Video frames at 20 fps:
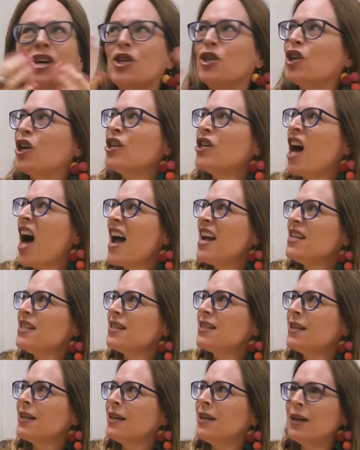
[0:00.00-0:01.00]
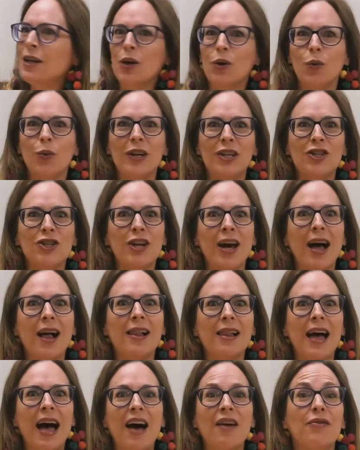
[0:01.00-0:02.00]
Tonight we
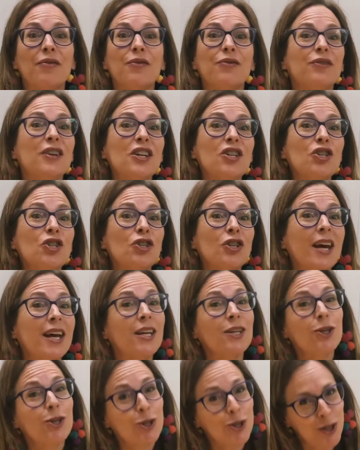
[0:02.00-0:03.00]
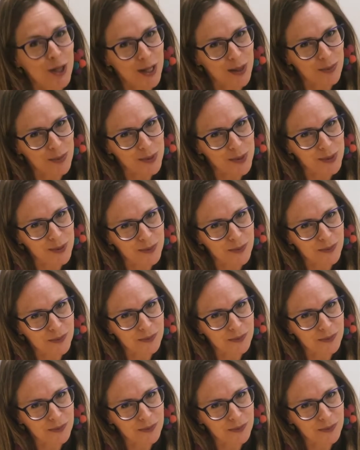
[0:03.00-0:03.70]
shall have fish and chips.